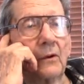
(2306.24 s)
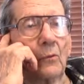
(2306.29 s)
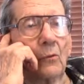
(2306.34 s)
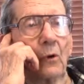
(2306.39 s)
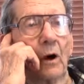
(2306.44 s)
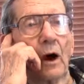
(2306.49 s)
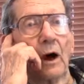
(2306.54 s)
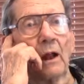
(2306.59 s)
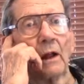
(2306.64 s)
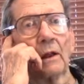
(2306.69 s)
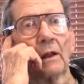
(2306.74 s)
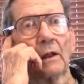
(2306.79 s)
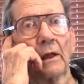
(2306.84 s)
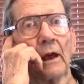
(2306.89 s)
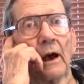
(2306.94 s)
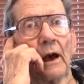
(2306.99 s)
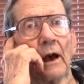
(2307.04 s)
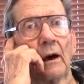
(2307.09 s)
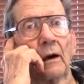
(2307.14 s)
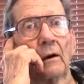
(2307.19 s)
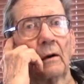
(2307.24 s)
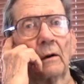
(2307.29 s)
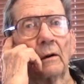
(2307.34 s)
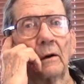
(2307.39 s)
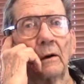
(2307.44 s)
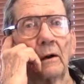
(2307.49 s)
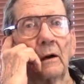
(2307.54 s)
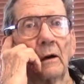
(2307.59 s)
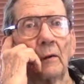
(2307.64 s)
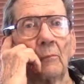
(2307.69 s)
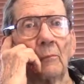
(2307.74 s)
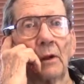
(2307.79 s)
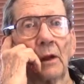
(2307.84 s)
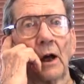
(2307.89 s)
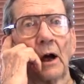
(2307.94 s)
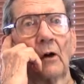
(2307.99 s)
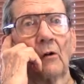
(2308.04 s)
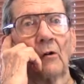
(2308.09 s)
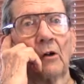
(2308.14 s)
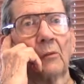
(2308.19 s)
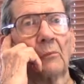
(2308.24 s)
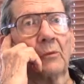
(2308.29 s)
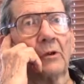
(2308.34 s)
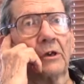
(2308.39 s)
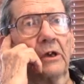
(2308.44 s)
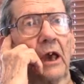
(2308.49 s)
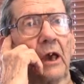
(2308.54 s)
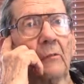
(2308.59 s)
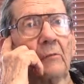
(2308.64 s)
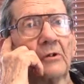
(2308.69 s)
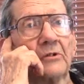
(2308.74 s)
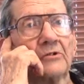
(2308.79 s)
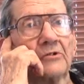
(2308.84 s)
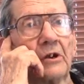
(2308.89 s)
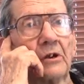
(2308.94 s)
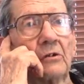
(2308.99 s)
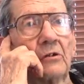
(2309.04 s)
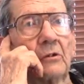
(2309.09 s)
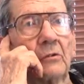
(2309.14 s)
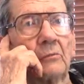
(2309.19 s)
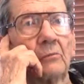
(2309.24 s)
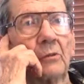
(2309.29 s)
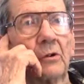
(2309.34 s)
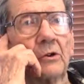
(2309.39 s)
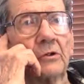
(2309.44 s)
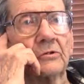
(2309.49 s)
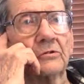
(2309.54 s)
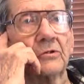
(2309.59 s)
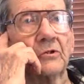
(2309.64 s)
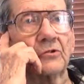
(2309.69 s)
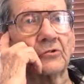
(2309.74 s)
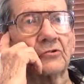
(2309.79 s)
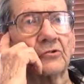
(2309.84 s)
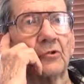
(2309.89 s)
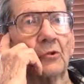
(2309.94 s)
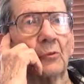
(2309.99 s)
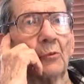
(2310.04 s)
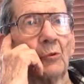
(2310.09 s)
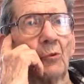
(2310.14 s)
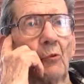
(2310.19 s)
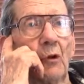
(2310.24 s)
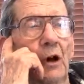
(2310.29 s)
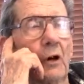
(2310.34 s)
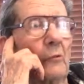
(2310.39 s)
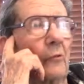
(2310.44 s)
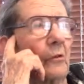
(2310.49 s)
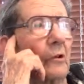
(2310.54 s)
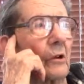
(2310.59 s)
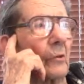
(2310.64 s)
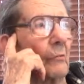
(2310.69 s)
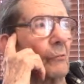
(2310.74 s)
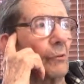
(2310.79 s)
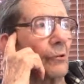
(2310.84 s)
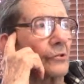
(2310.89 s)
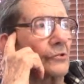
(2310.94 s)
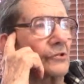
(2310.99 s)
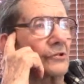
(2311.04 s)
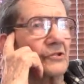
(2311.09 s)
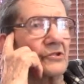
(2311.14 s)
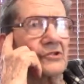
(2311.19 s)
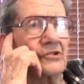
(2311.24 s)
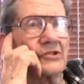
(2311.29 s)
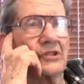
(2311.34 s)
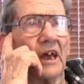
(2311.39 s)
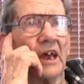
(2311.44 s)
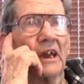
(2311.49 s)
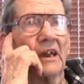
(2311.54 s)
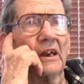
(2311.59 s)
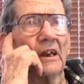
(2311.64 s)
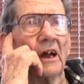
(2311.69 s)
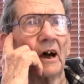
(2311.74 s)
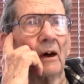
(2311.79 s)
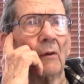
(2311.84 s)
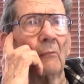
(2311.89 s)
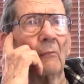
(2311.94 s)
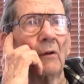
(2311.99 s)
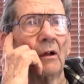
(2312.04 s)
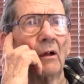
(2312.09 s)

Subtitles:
Well, yeah, but how he became a general being so stupid? Why would a person stand up